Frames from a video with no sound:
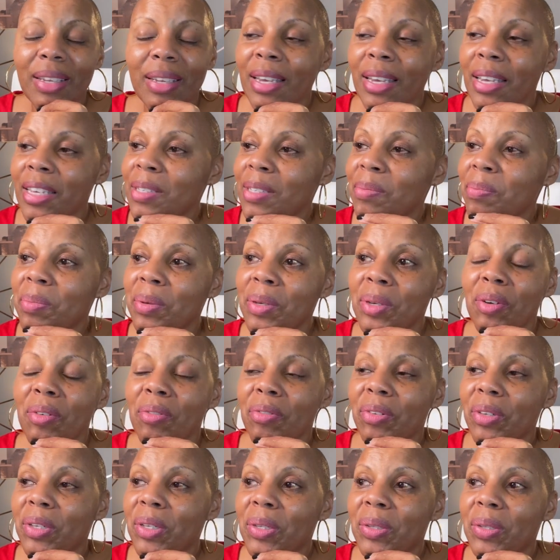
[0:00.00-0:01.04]
it's
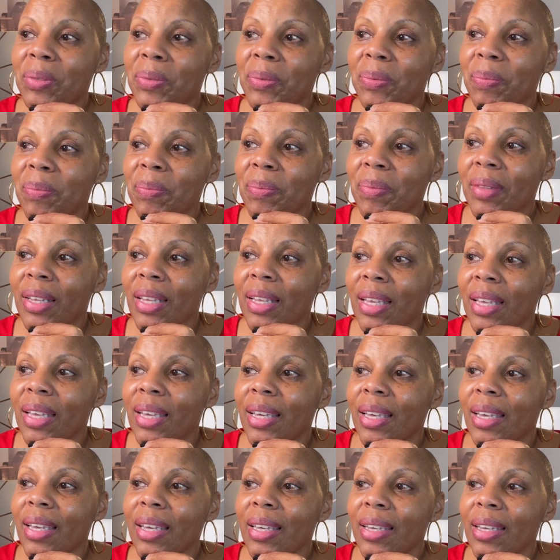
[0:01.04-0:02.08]
beautiful.
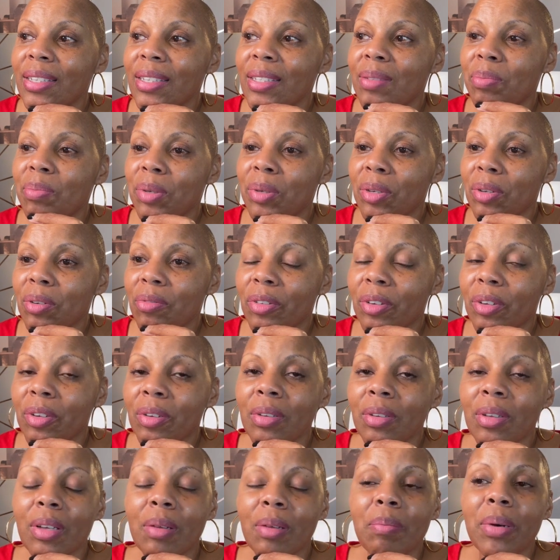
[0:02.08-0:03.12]
It is
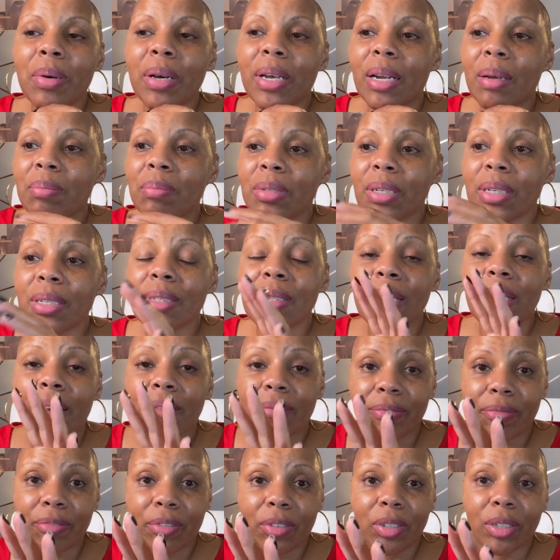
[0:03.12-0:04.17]
beautiful, but I'm just
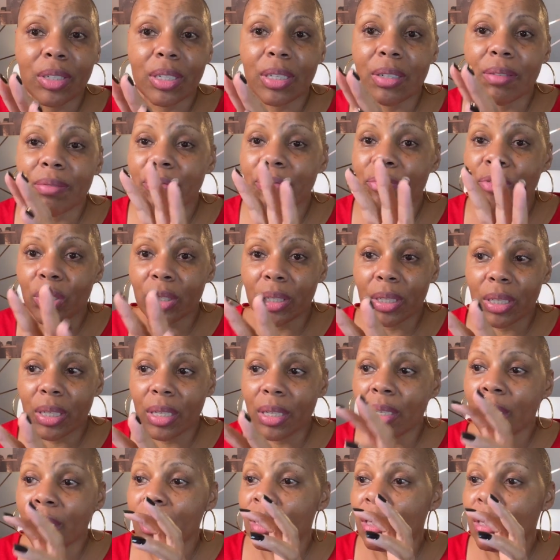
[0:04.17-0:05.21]
not fully,
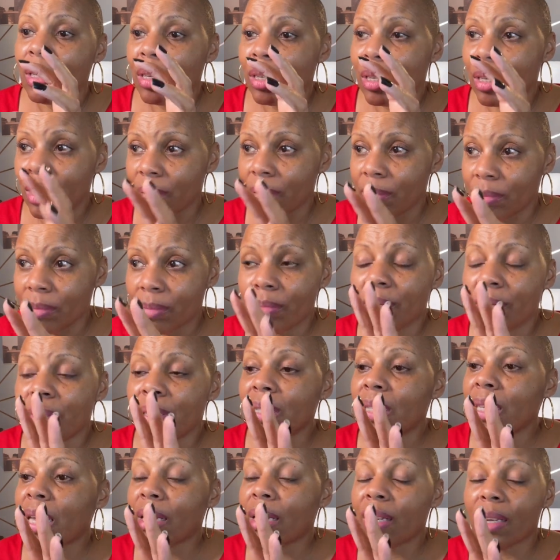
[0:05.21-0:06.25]
fully
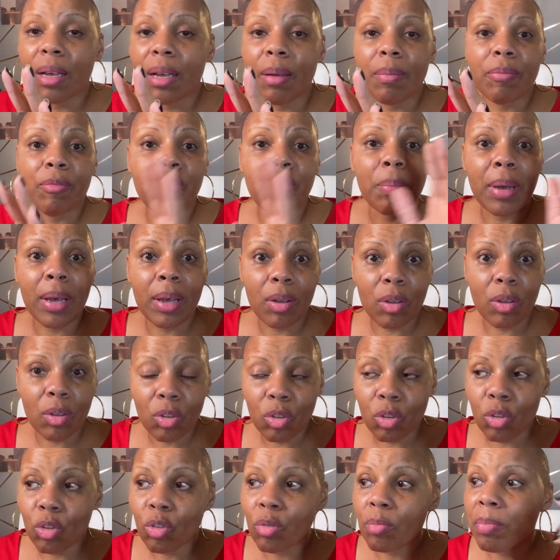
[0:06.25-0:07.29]
Set up from my
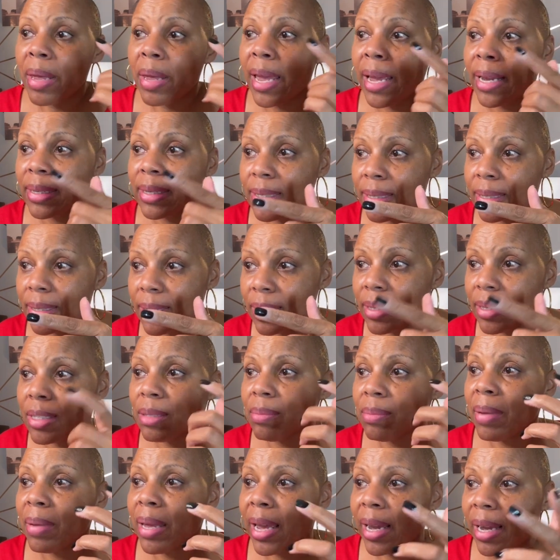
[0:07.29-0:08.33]
old Mac to
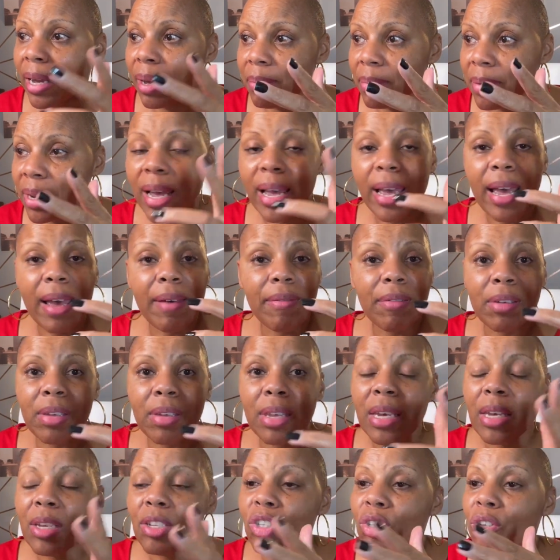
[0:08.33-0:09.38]
this Mac. I'm not, I haven't
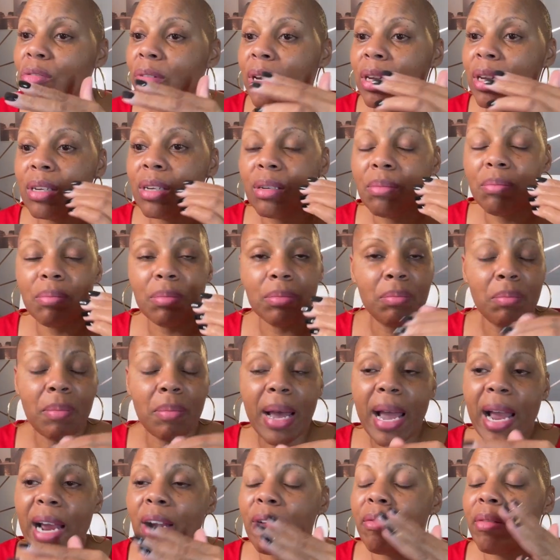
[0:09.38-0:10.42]
integrated and
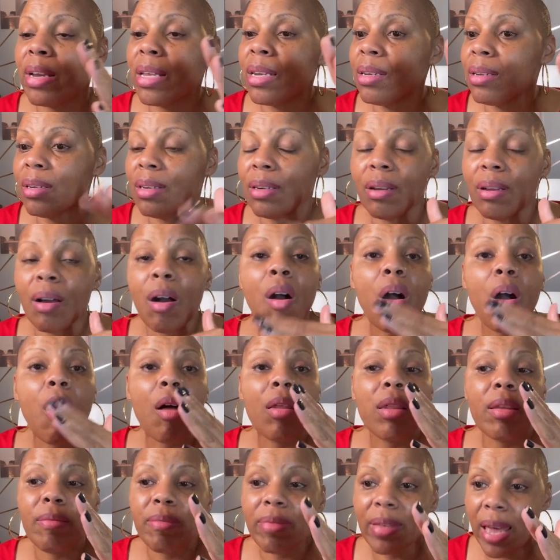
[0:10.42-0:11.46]
migrated and
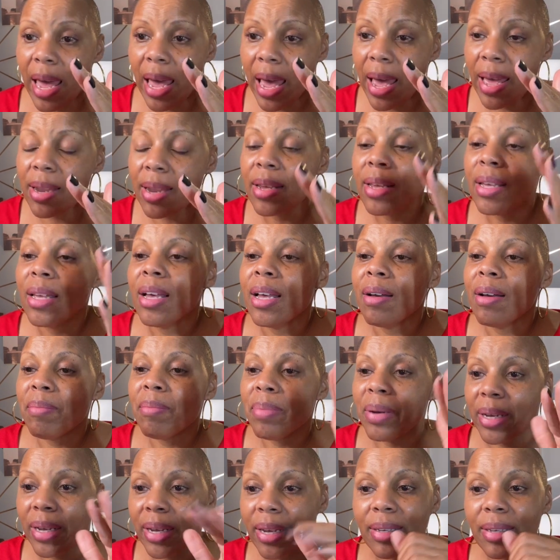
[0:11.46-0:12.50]
all of that.
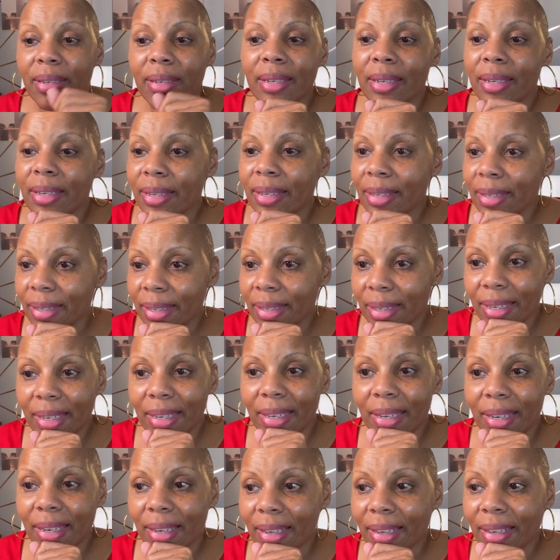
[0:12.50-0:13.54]
But
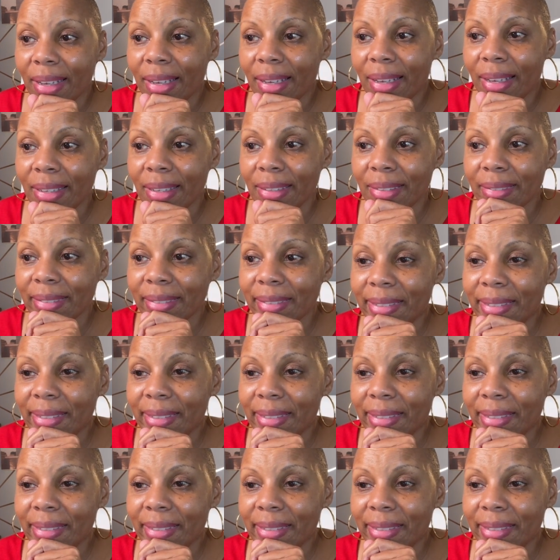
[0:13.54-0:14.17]
yeah.